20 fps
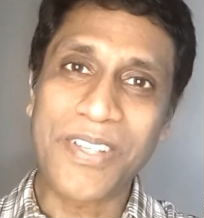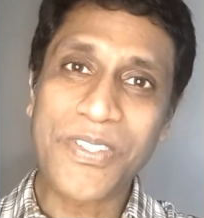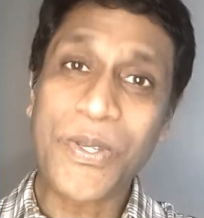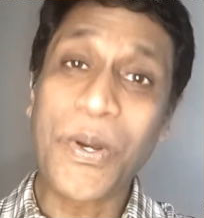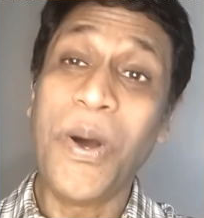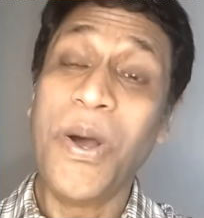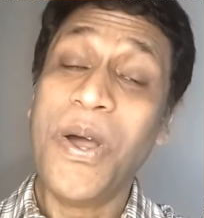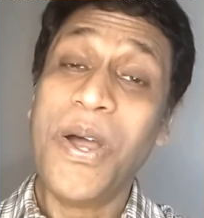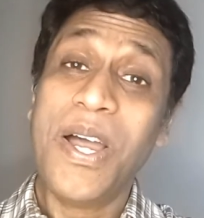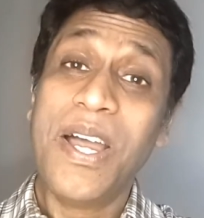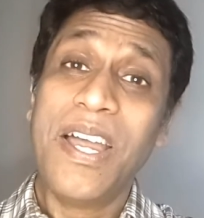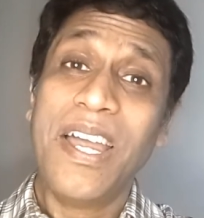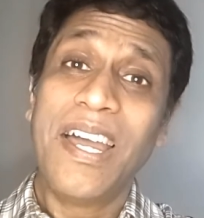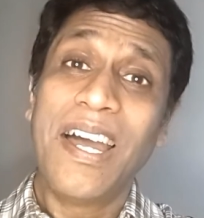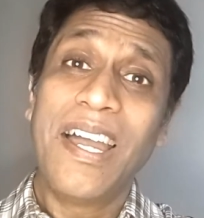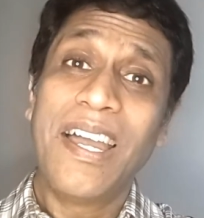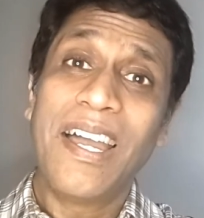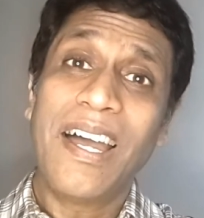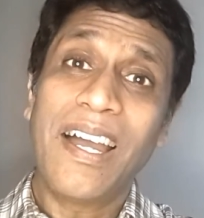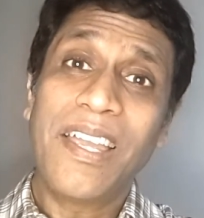So,
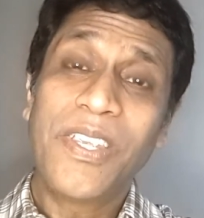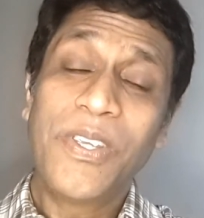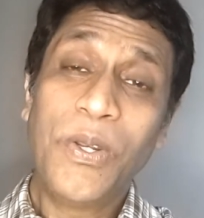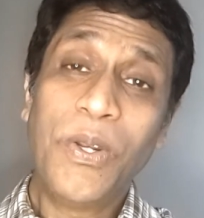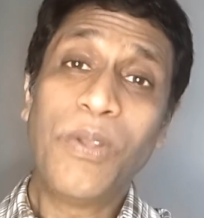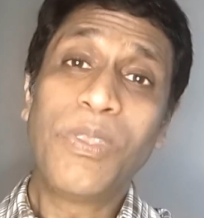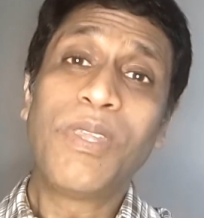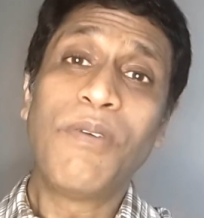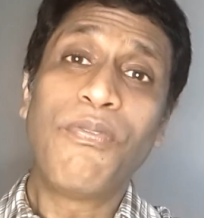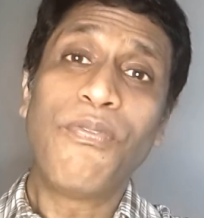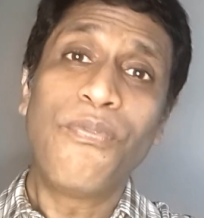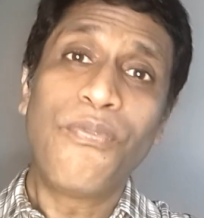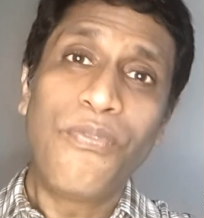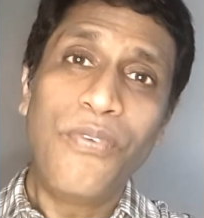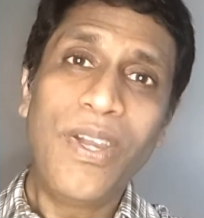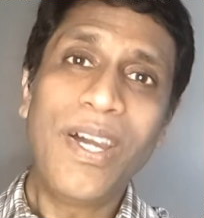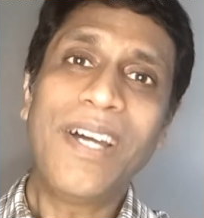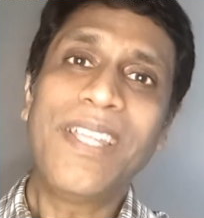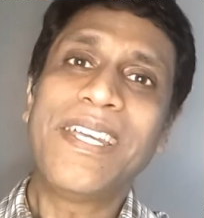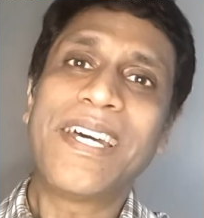the
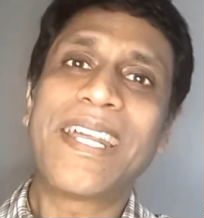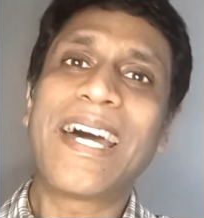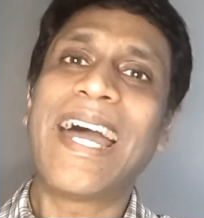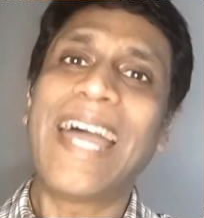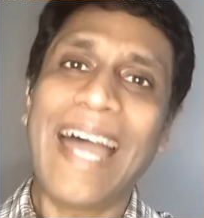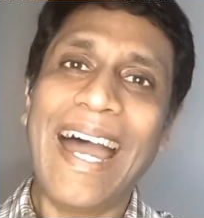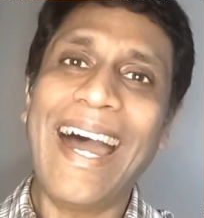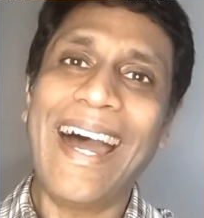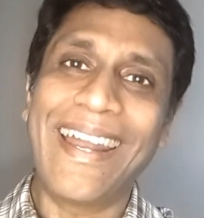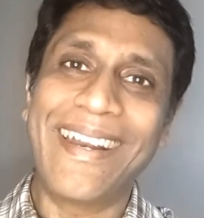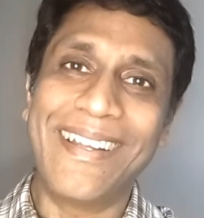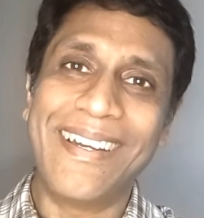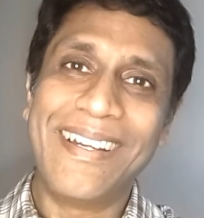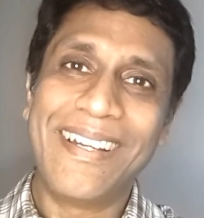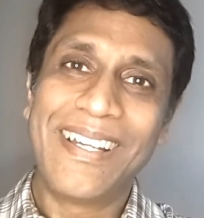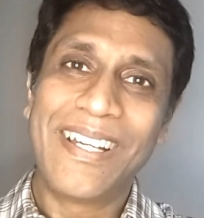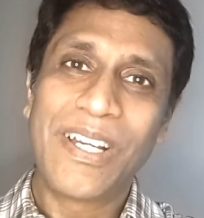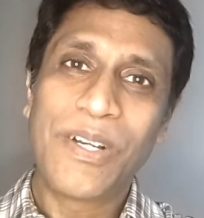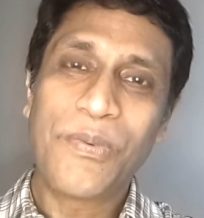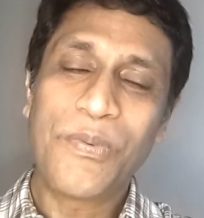fear that I had
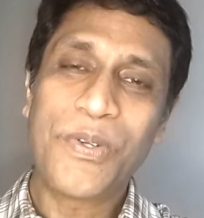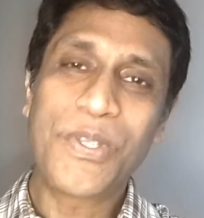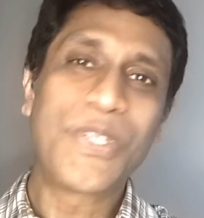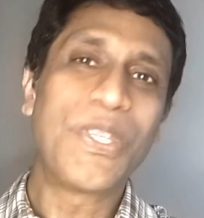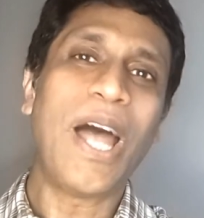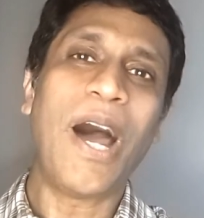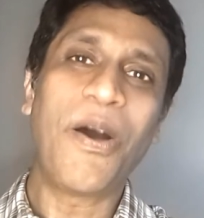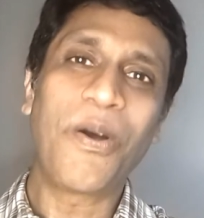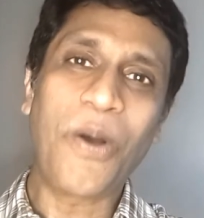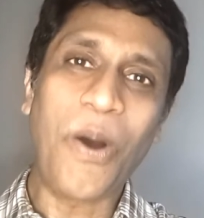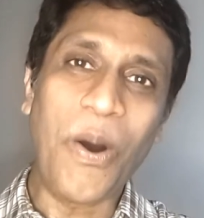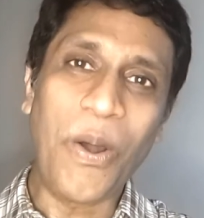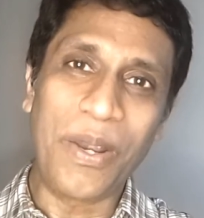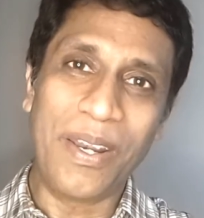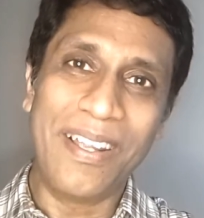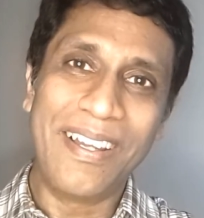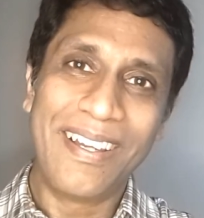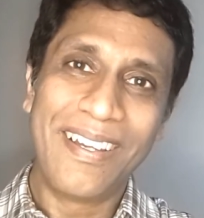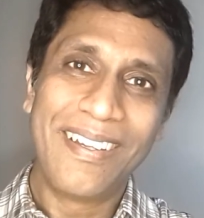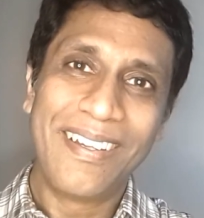was now gone.